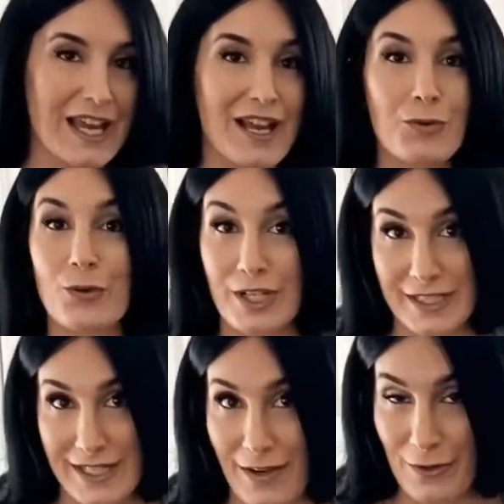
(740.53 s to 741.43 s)

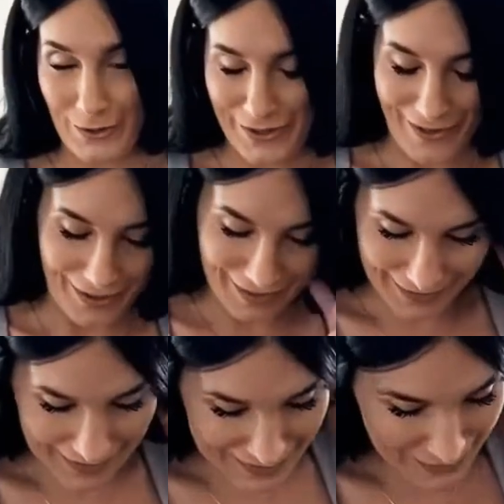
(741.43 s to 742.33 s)
worked out or not.
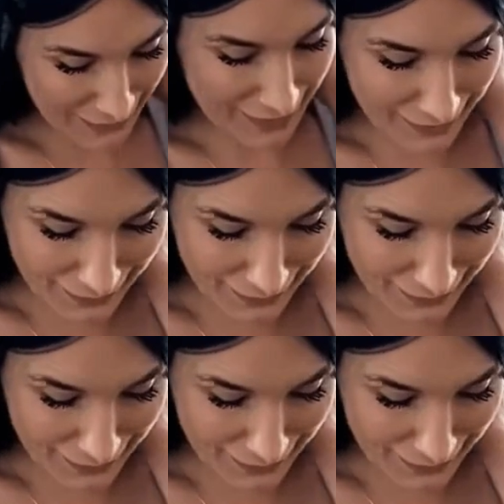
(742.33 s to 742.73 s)
So here